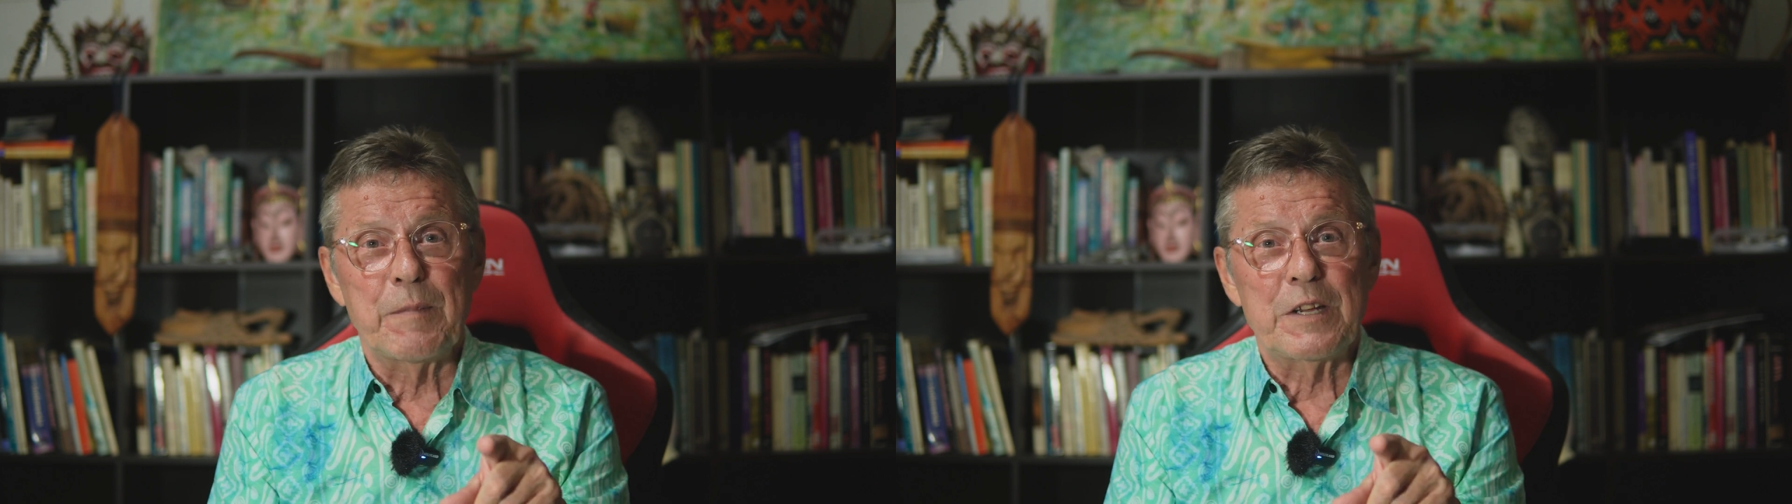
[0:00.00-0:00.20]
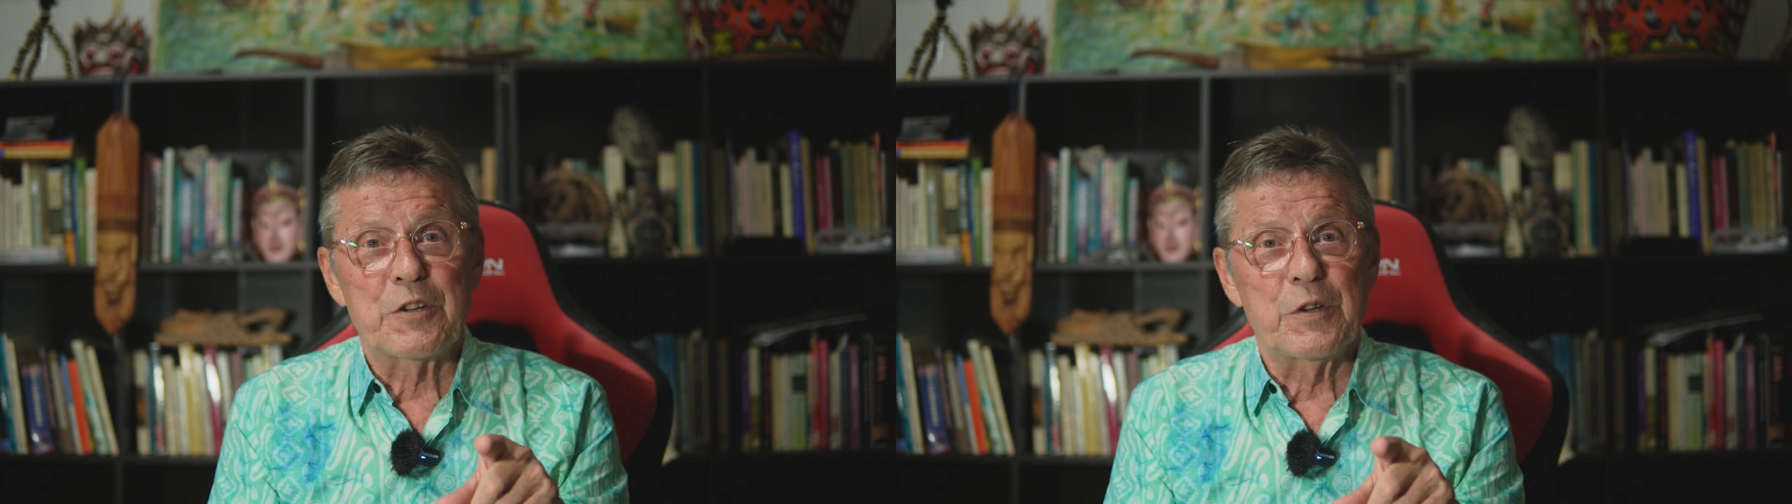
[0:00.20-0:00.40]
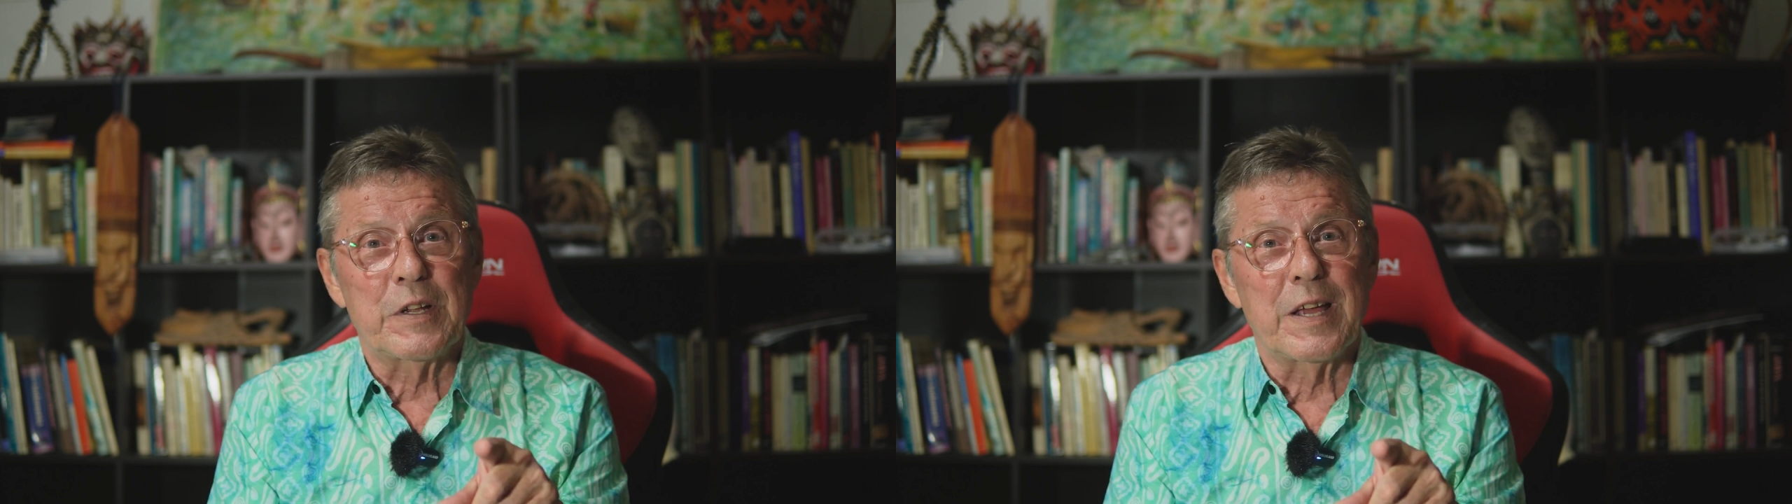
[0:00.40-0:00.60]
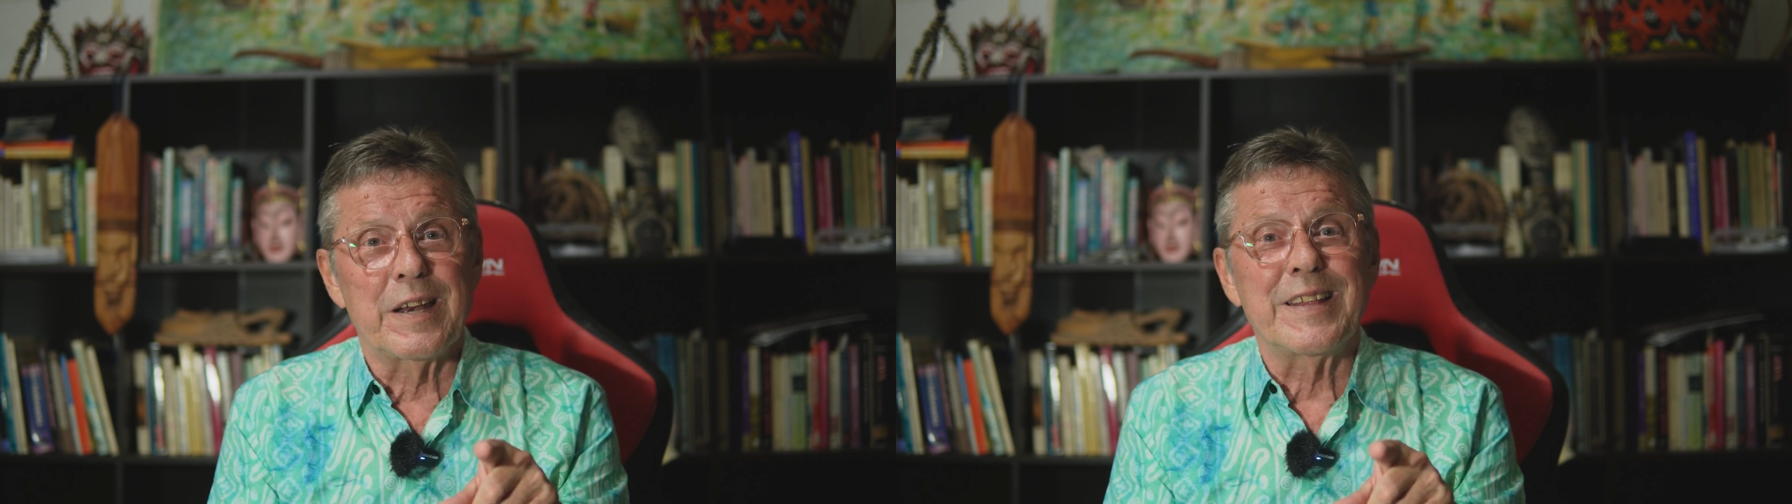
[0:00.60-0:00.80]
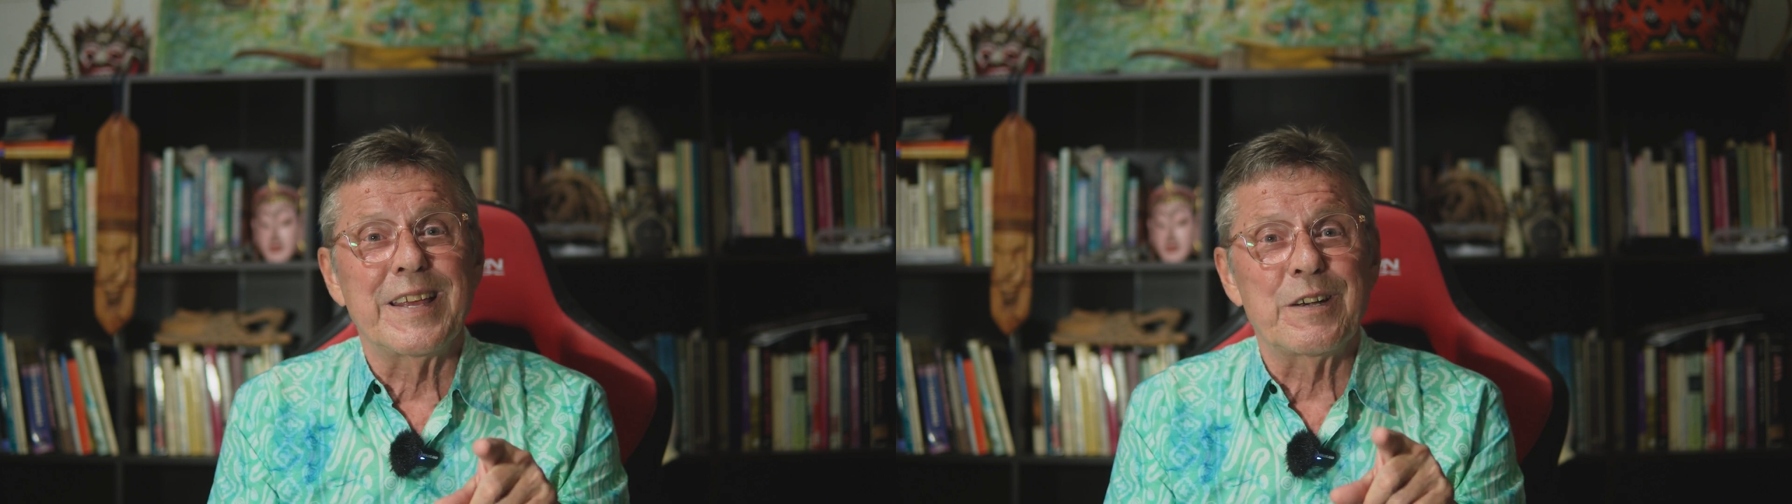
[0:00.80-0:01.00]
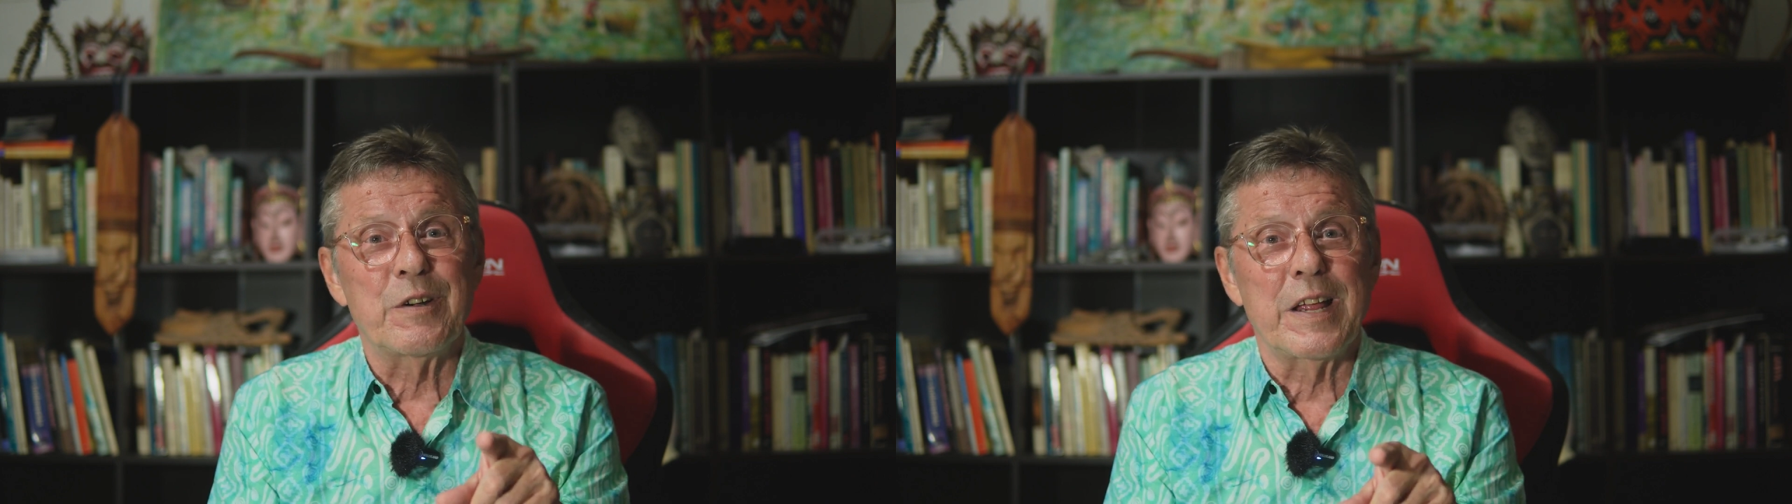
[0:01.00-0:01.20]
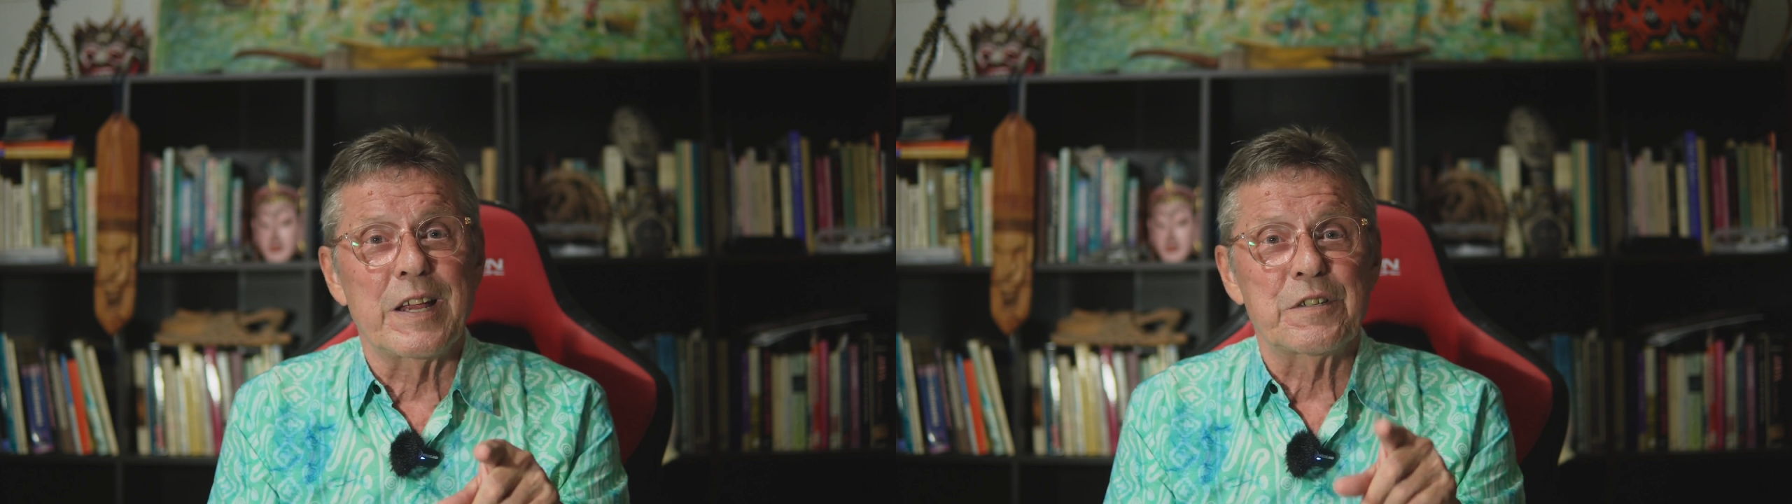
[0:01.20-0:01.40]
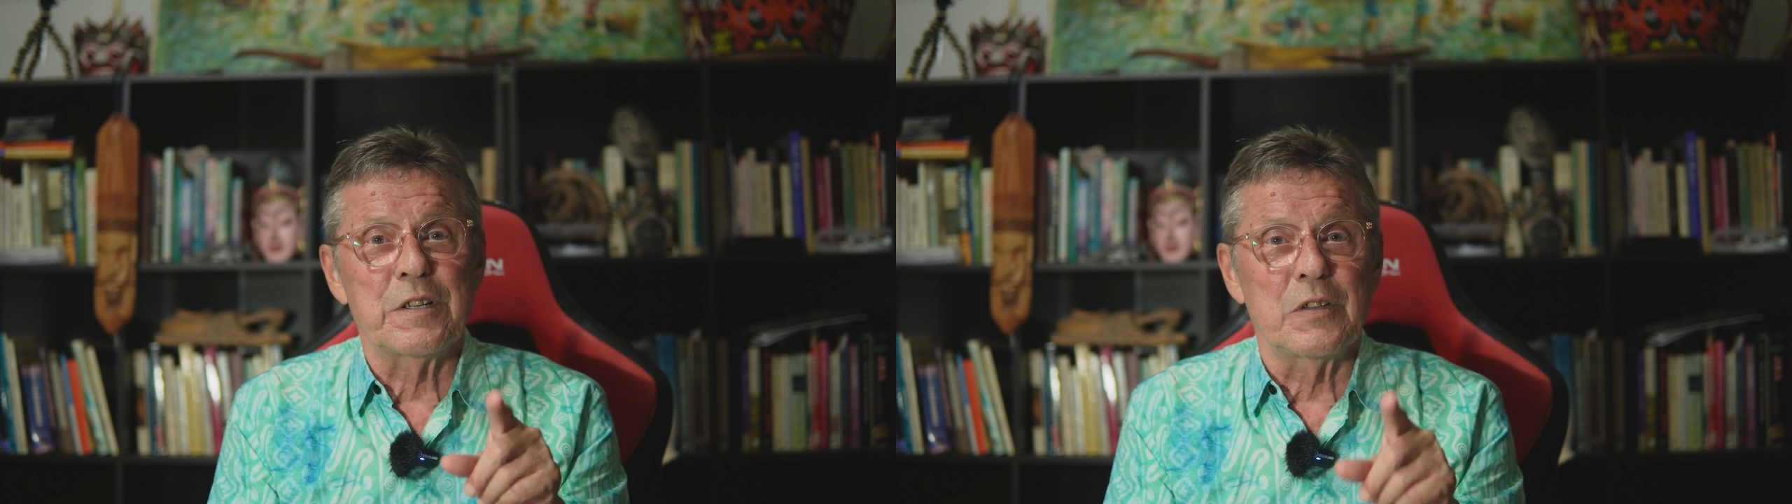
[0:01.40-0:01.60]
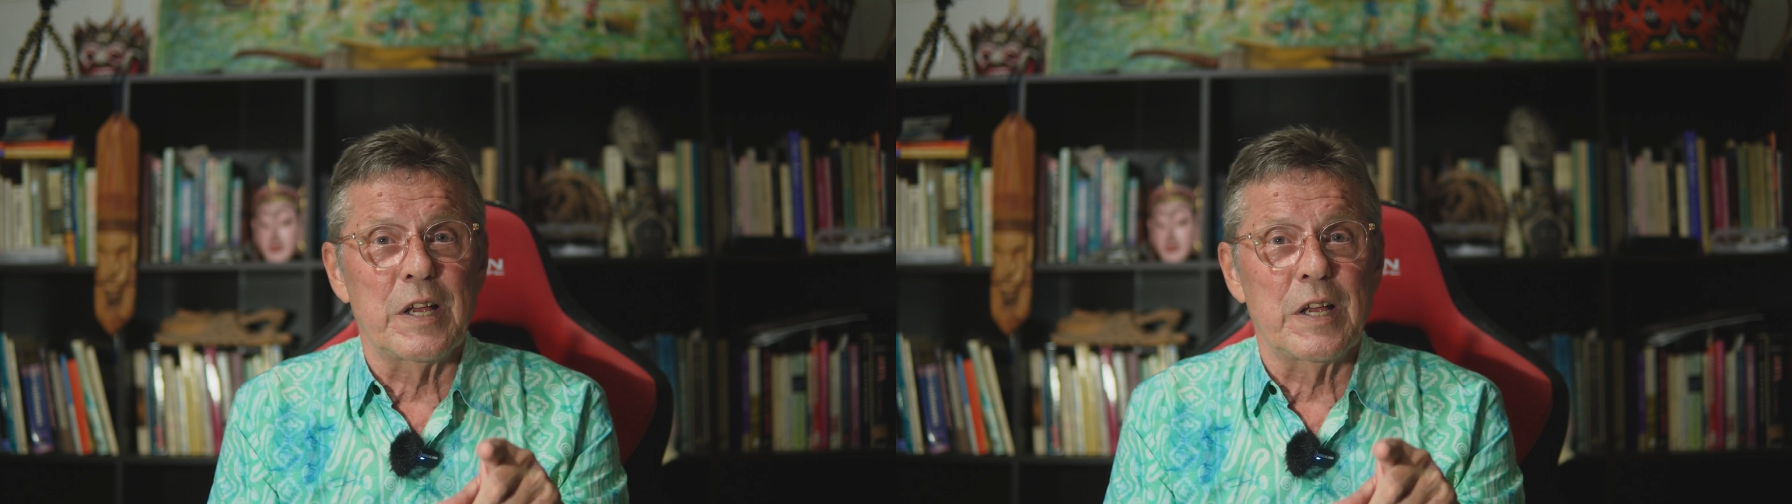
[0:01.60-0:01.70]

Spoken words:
make sure you got an international